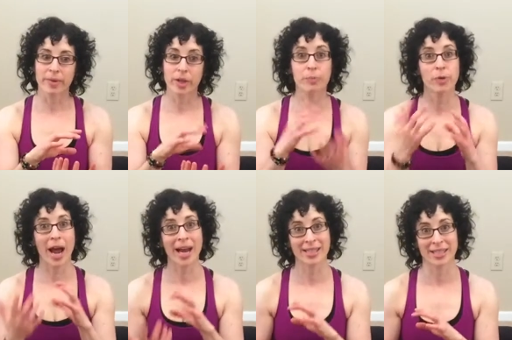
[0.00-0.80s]
your
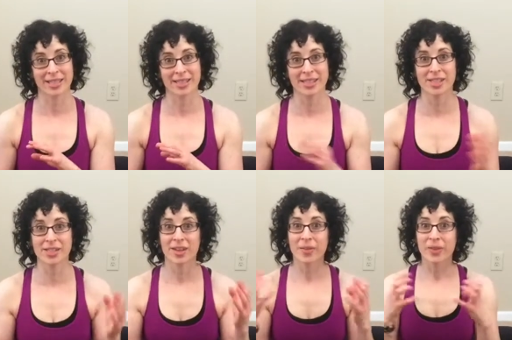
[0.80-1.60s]
practice. This
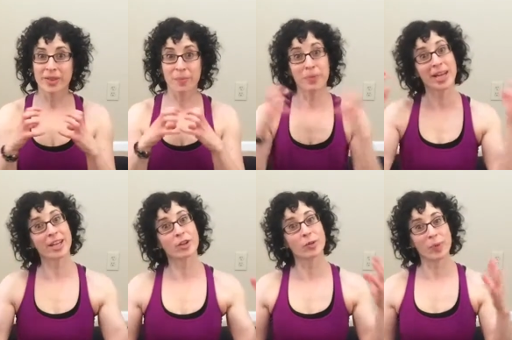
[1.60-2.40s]
is the
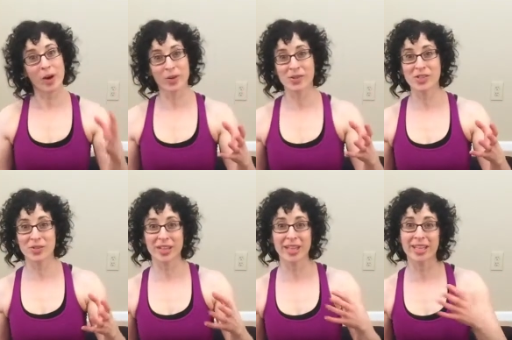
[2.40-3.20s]
pinnacle
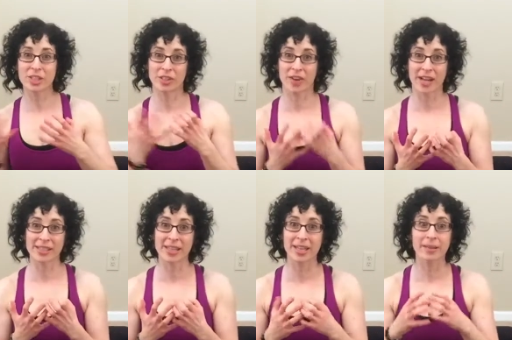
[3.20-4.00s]
pose, really,
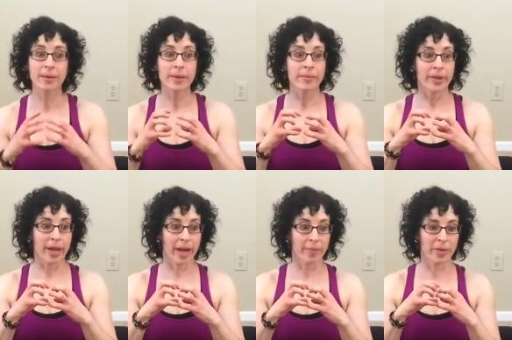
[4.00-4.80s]
Savasana.
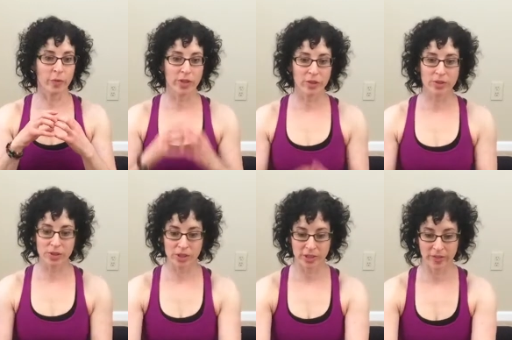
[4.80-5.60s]
If we don't
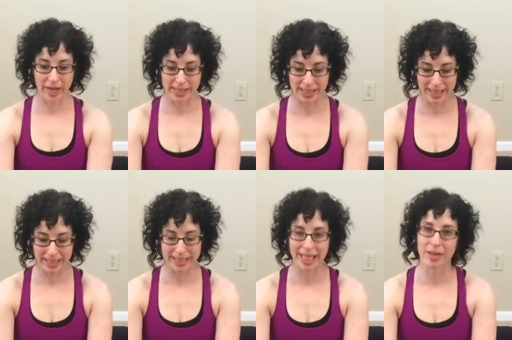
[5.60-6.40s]
do
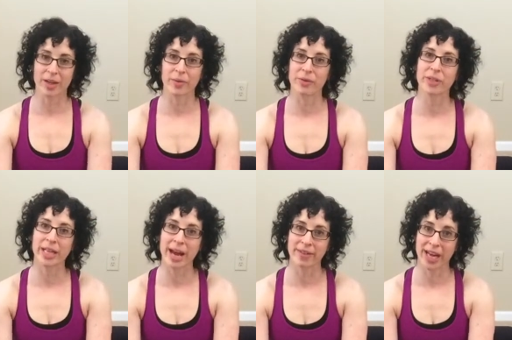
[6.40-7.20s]
Savasana, it's like we
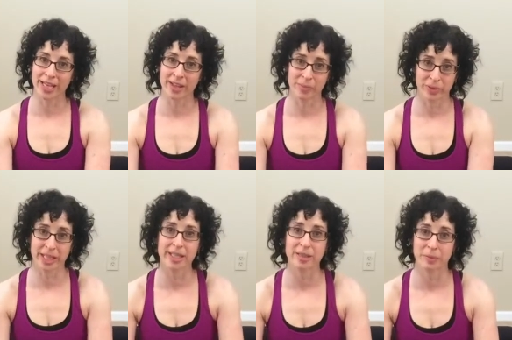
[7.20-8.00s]
really haven't had a
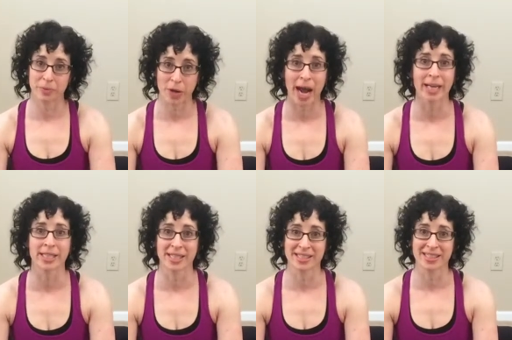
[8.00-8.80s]
complete
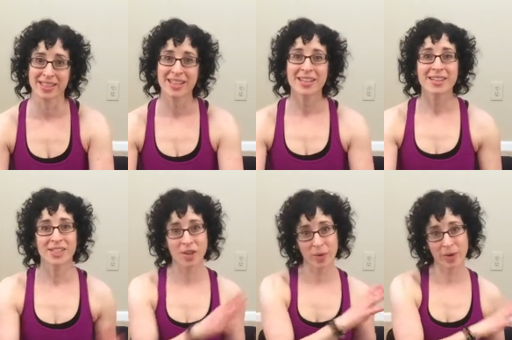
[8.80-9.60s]
practice.
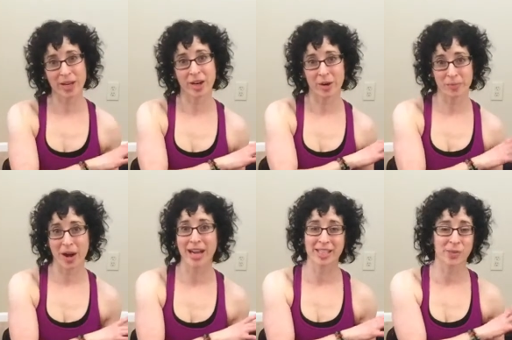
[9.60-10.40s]
So in our
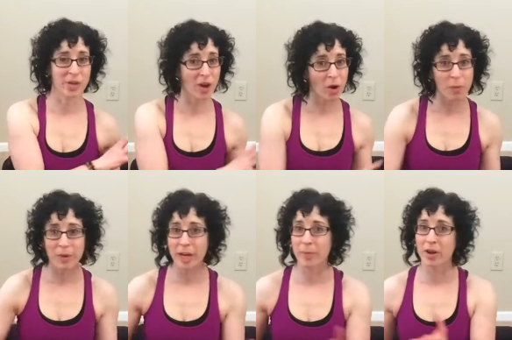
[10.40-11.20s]
practice, we
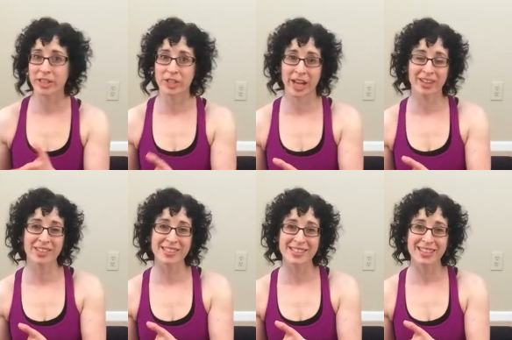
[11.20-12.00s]
open up all the
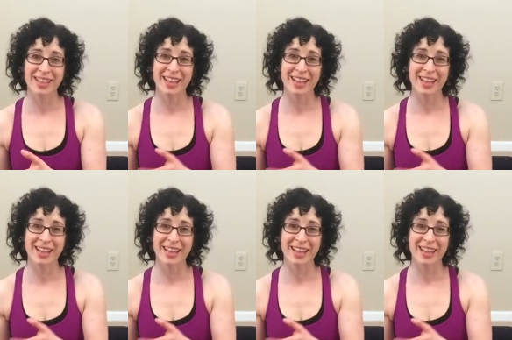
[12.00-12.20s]
channels,